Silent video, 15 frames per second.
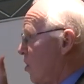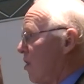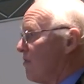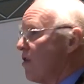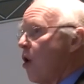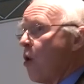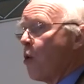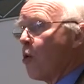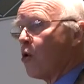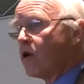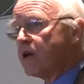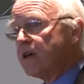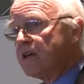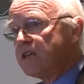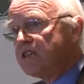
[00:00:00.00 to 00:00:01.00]
of
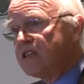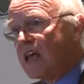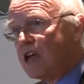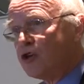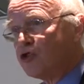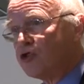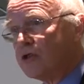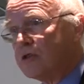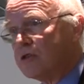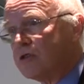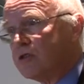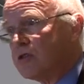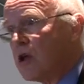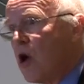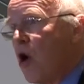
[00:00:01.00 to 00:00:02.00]

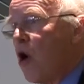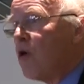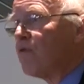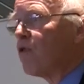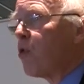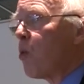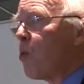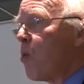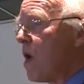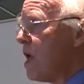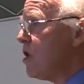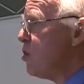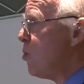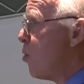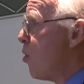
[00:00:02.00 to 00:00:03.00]
organizations, of the way
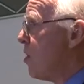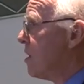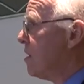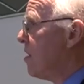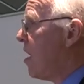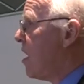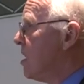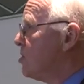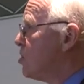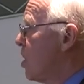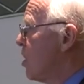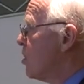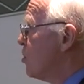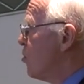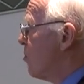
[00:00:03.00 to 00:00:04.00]
you organize
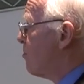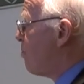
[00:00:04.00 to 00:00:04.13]
your